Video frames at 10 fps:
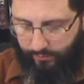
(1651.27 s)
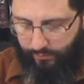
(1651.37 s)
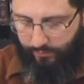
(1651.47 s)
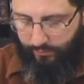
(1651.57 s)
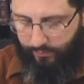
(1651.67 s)

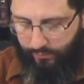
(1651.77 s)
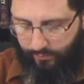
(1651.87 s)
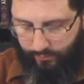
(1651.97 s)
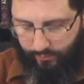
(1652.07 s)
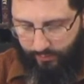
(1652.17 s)

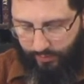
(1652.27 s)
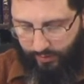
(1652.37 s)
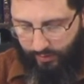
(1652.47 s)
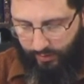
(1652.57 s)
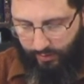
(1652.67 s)

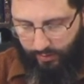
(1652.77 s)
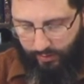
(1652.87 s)
(no one is talking)